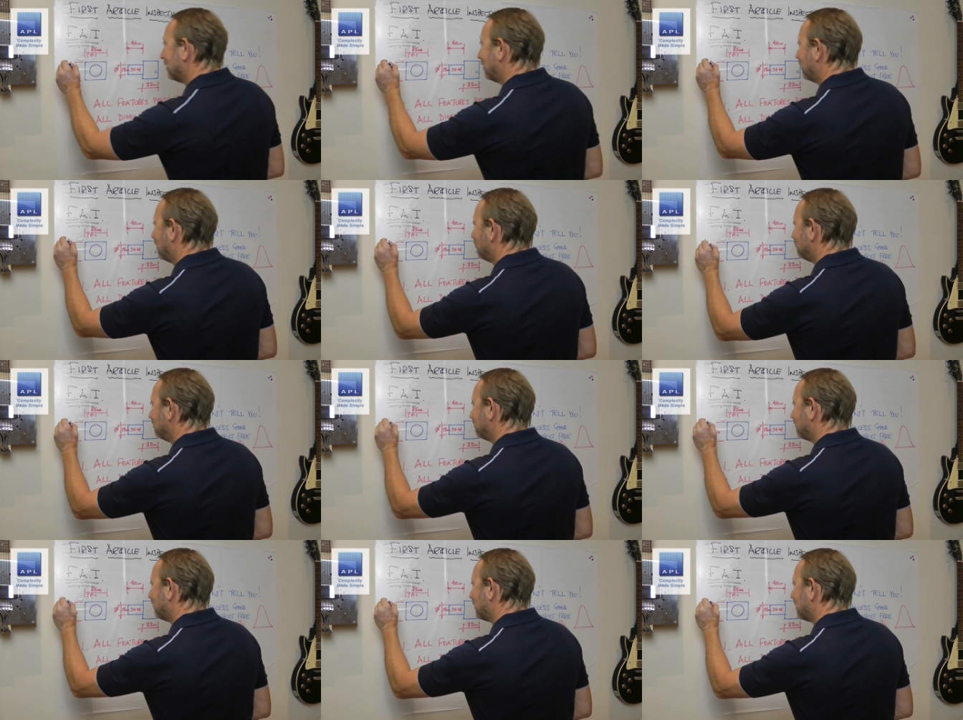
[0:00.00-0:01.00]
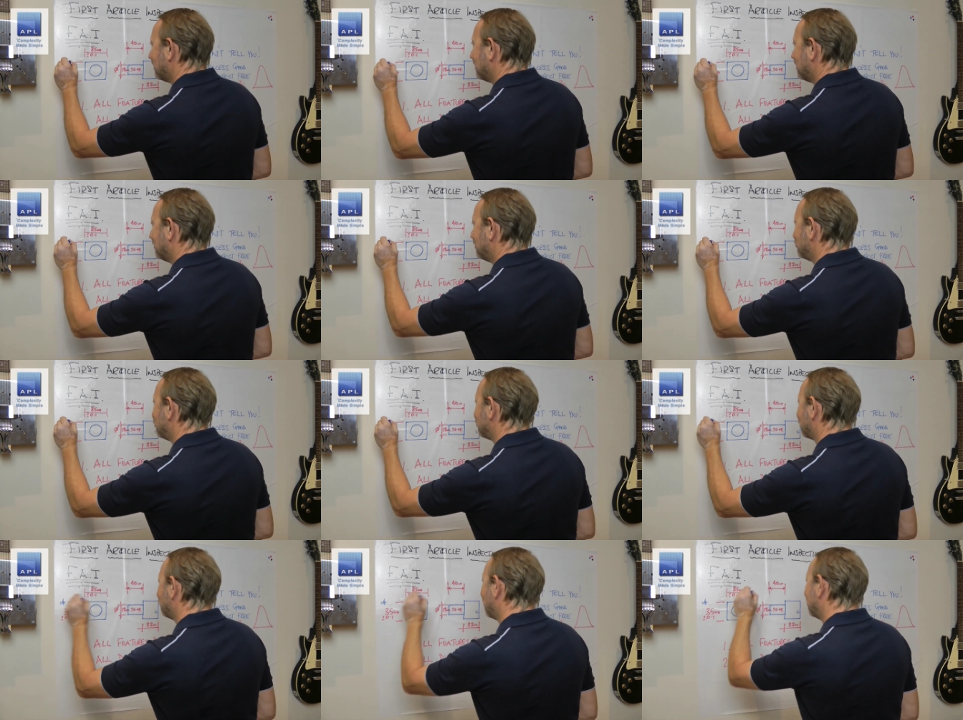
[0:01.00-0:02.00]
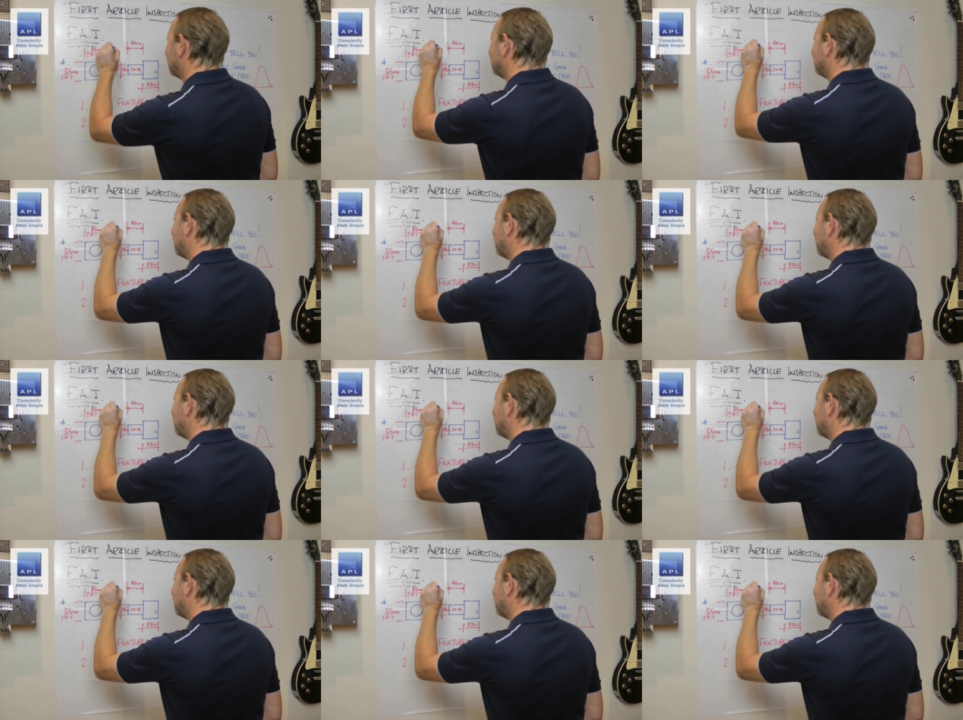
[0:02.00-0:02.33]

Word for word: you know, this is a critical